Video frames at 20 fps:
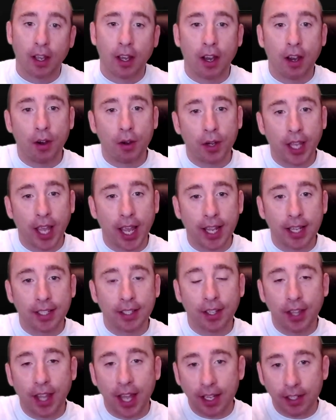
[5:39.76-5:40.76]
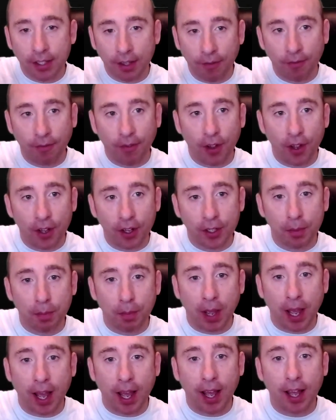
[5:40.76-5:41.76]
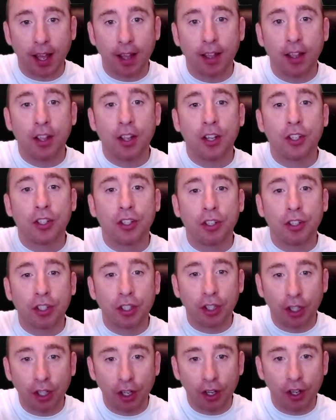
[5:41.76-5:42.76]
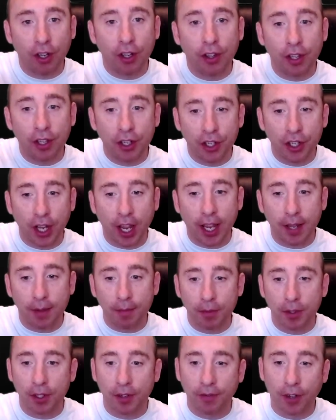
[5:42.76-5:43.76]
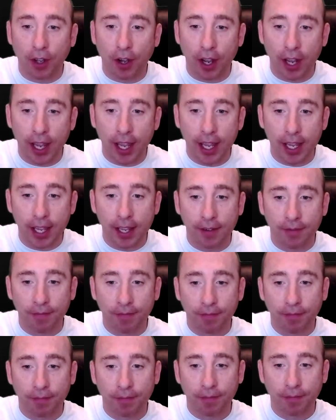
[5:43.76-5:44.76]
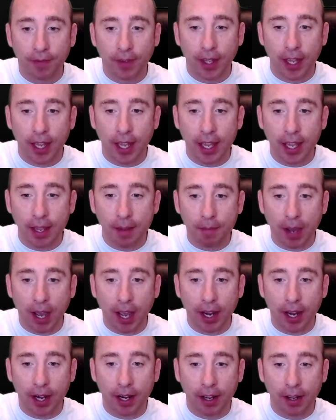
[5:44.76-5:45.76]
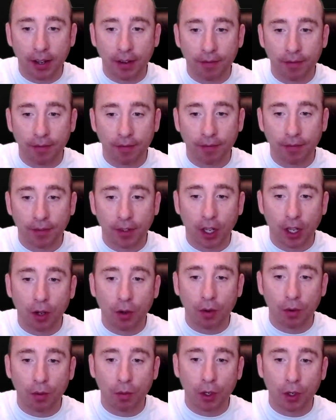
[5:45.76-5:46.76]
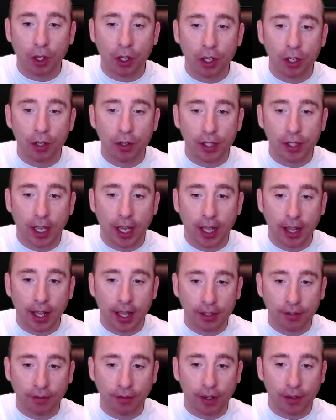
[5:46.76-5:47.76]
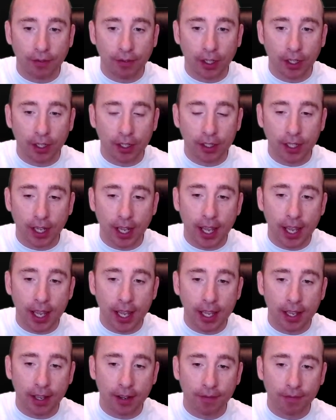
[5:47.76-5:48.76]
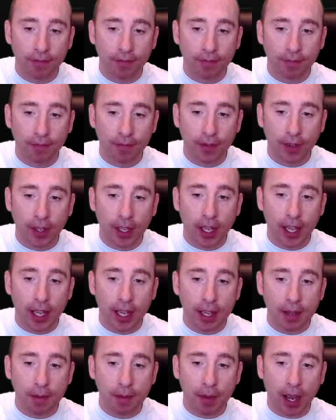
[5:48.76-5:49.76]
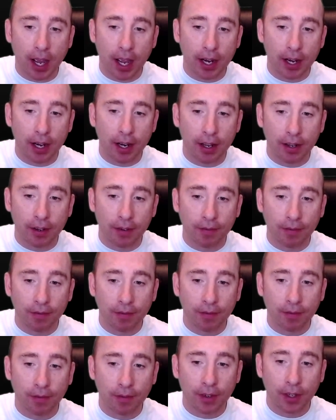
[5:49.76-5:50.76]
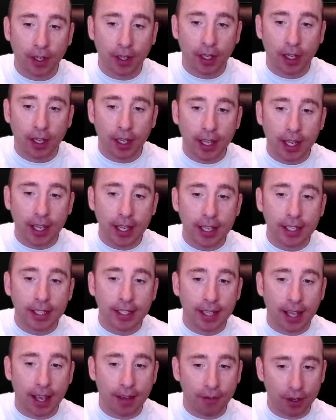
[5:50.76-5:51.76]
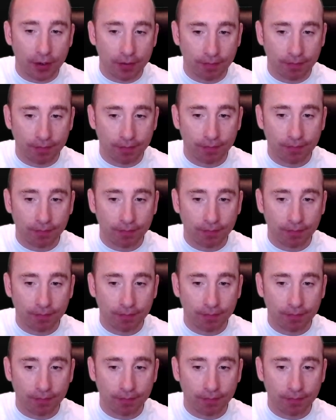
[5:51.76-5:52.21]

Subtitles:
Okay, so that's the first part. Just learn the shapes. You've got E, E minor. Oh, we're going to use our last three fingers. E, E minor, E7.